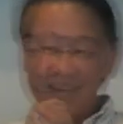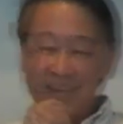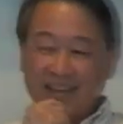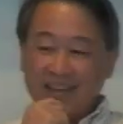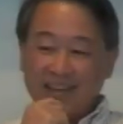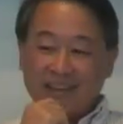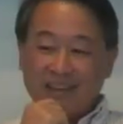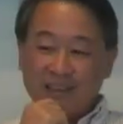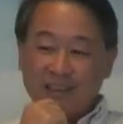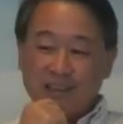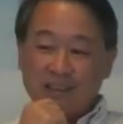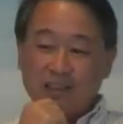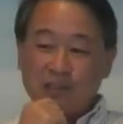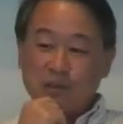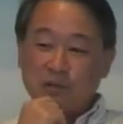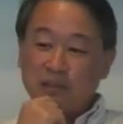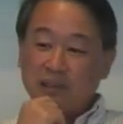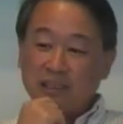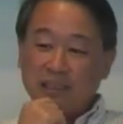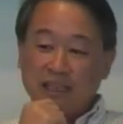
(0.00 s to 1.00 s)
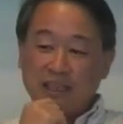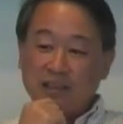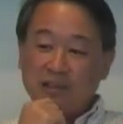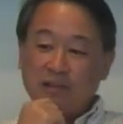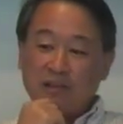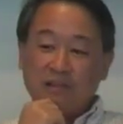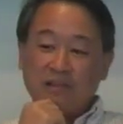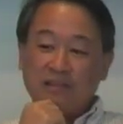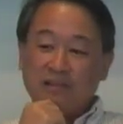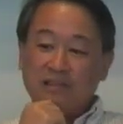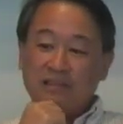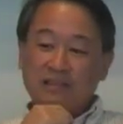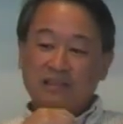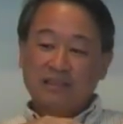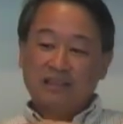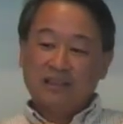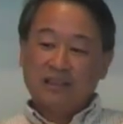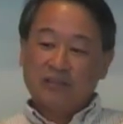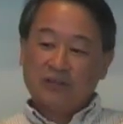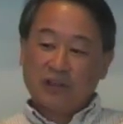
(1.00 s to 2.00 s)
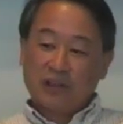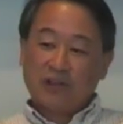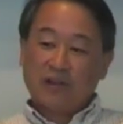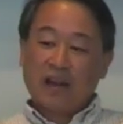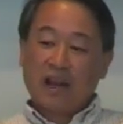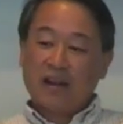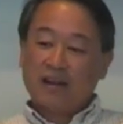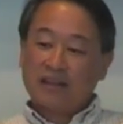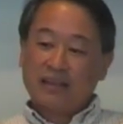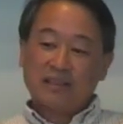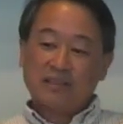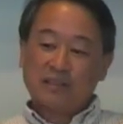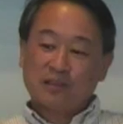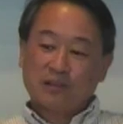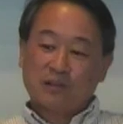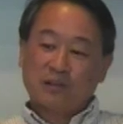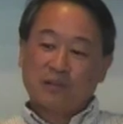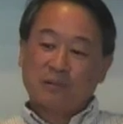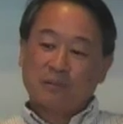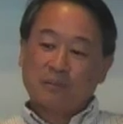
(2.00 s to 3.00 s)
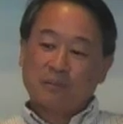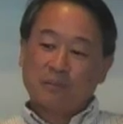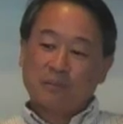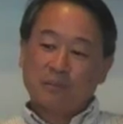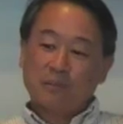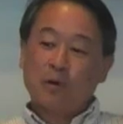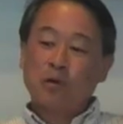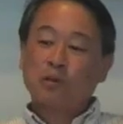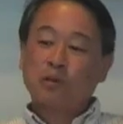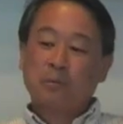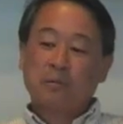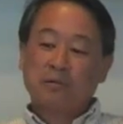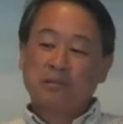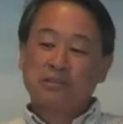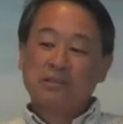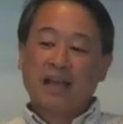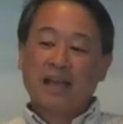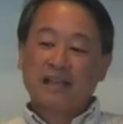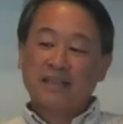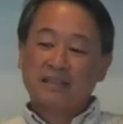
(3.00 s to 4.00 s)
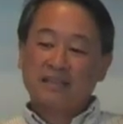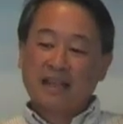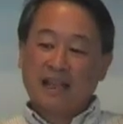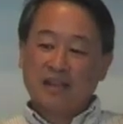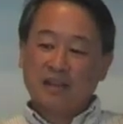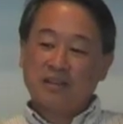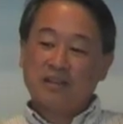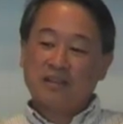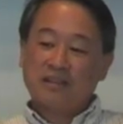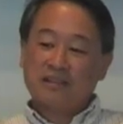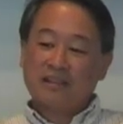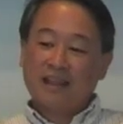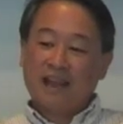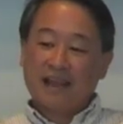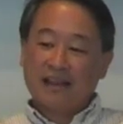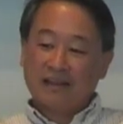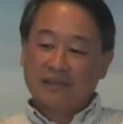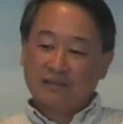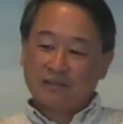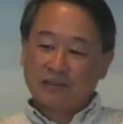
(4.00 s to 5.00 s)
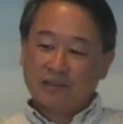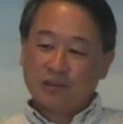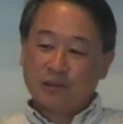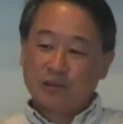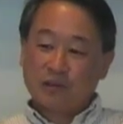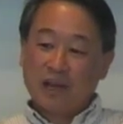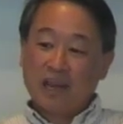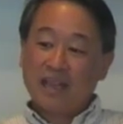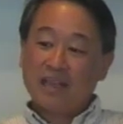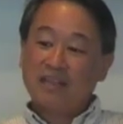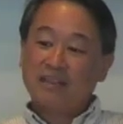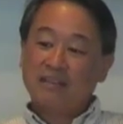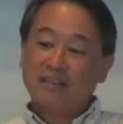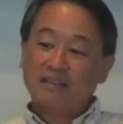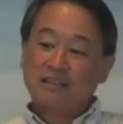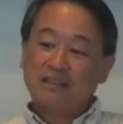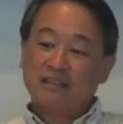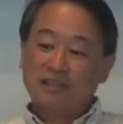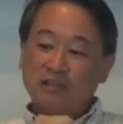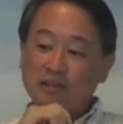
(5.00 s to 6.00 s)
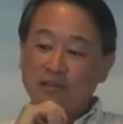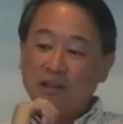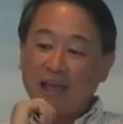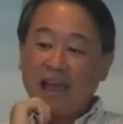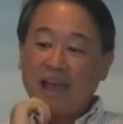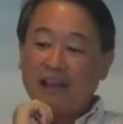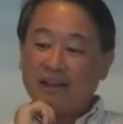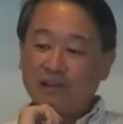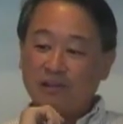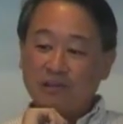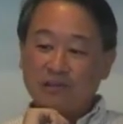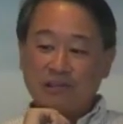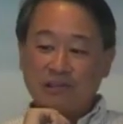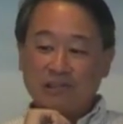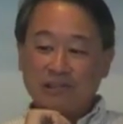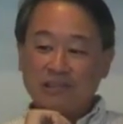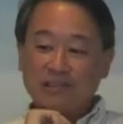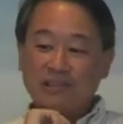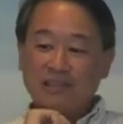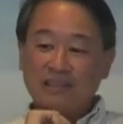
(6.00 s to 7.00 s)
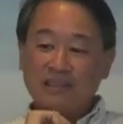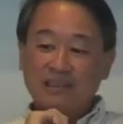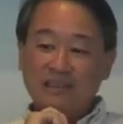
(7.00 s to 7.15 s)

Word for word: it, it's really either figuring out is there multiple sites that you can kind of create to do that, or